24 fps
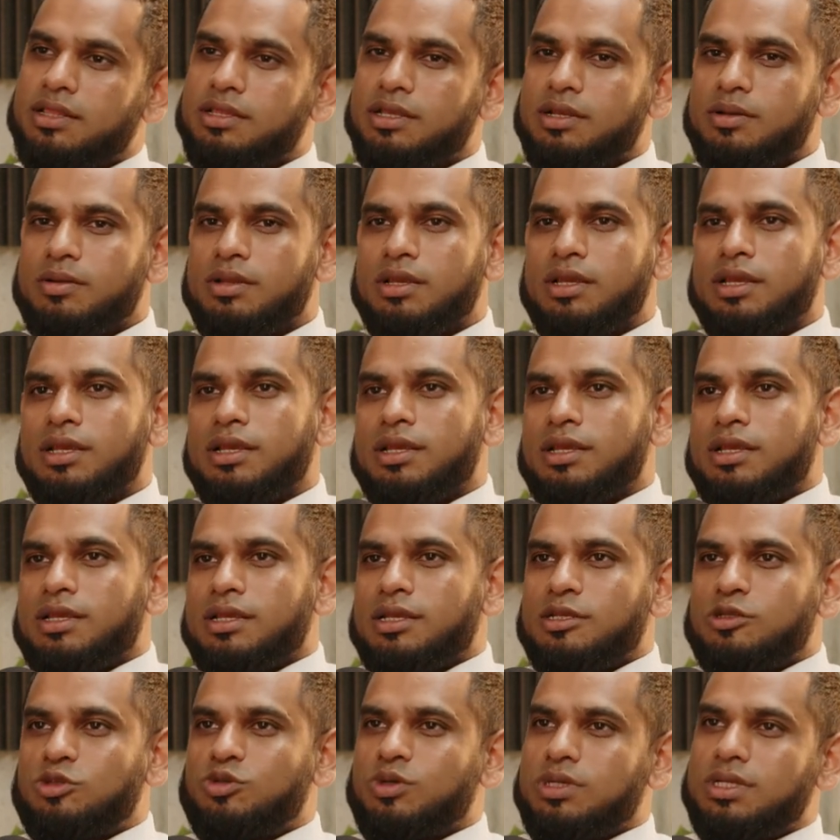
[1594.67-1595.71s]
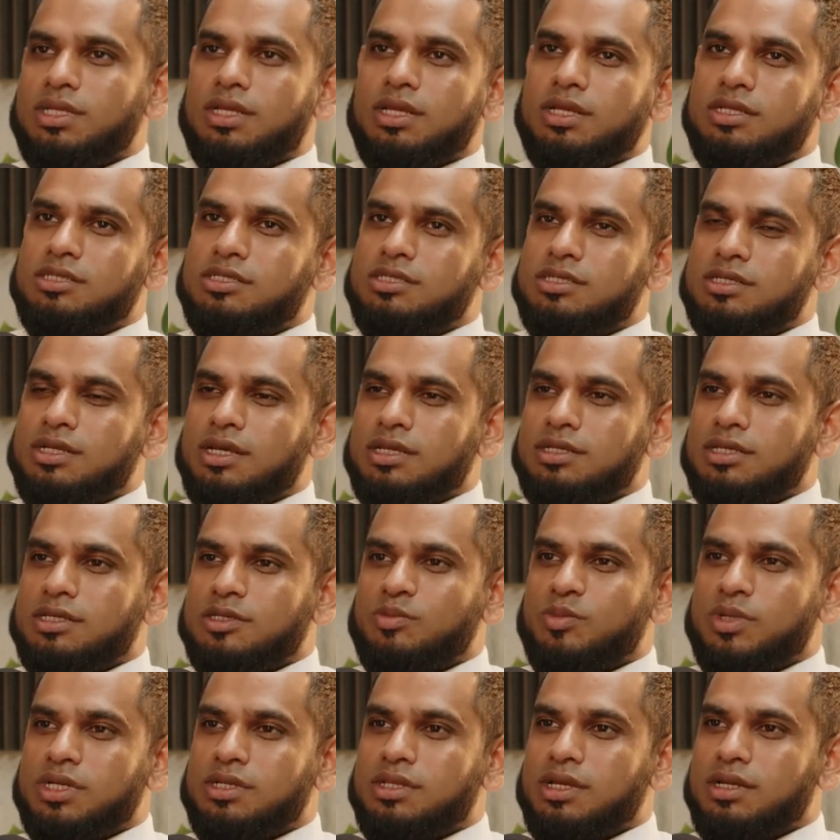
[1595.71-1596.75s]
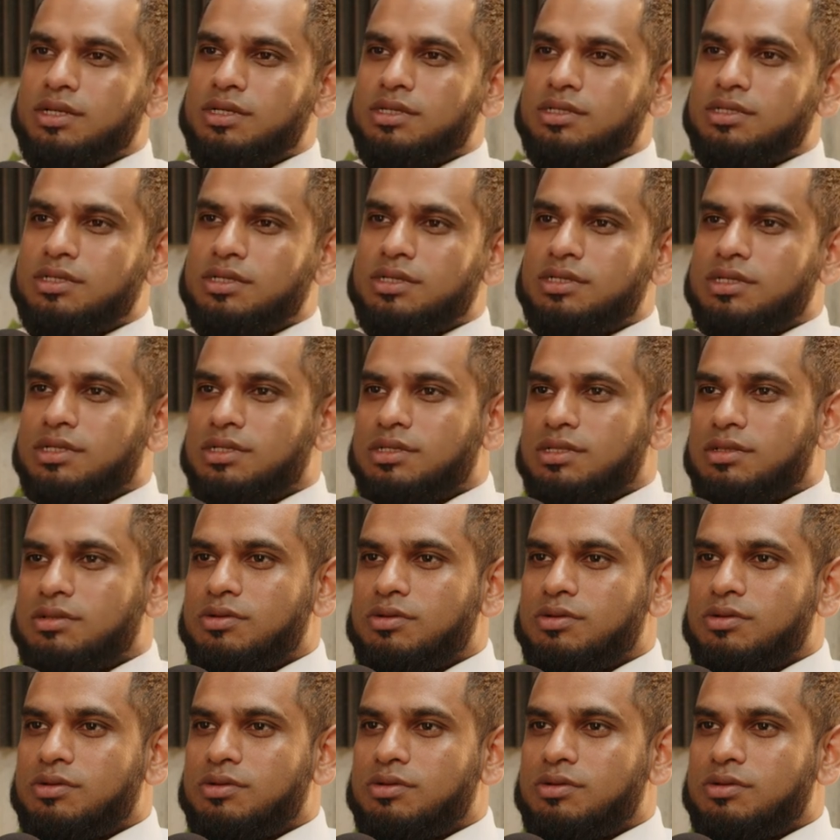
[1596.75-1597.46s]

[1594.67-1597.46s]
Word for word: And then in 2018, I just made that decision.